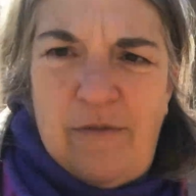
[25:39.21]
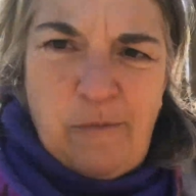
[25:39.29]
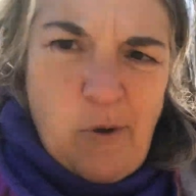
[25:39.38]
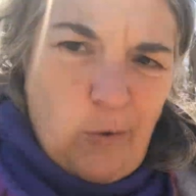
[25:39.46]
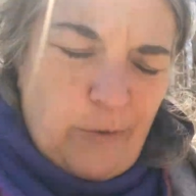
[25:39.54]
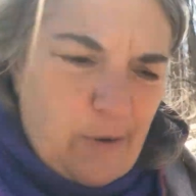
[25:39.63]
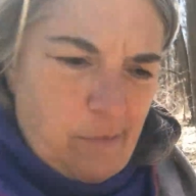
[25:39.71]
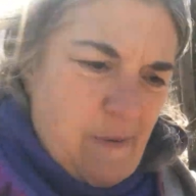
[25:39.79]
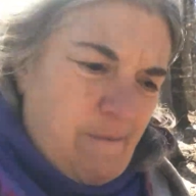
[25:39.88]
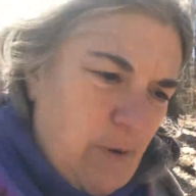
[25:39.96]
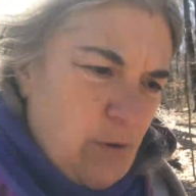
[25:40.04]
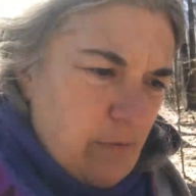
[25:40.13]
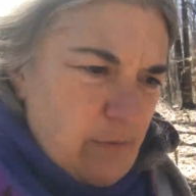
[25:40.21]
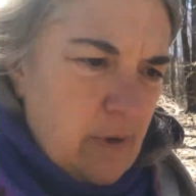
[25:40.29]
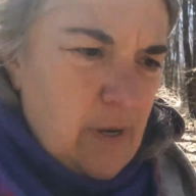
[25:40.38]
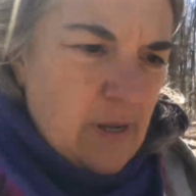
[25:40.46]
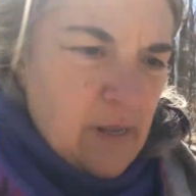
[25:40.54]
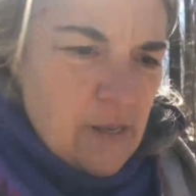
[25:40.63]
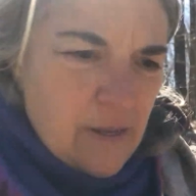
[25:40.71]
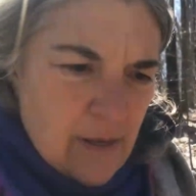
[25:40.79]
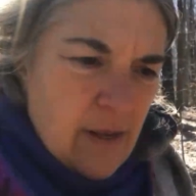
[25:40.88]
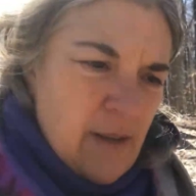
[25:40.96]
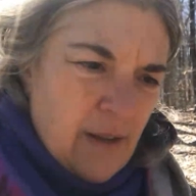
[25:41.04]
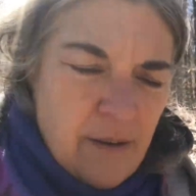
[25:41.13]
from holding up my phone.
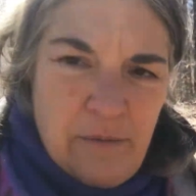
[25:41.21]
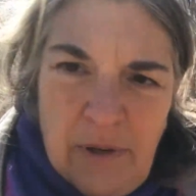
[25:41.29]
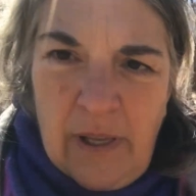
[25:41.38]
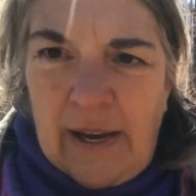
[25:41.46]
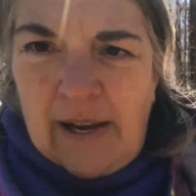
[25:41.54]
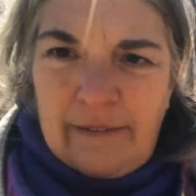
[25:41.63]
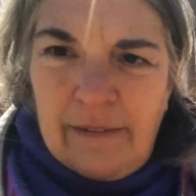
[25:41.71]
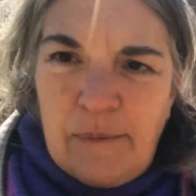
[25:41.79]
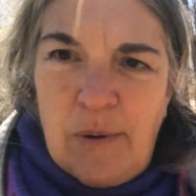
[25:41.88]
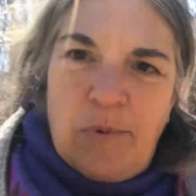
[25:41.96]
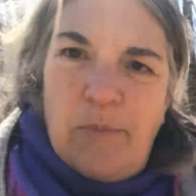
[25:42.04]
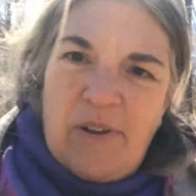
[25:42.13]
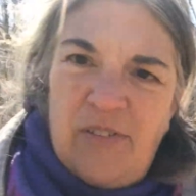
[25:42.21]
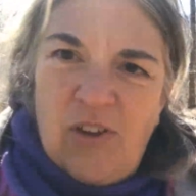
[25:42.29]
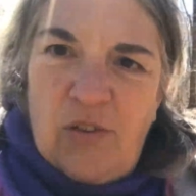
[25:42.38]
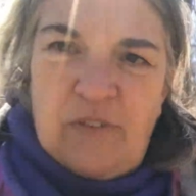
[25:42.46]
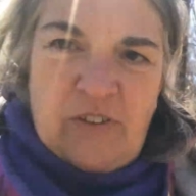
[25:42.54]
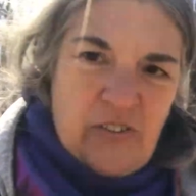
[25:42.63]
I really got to remember my selfie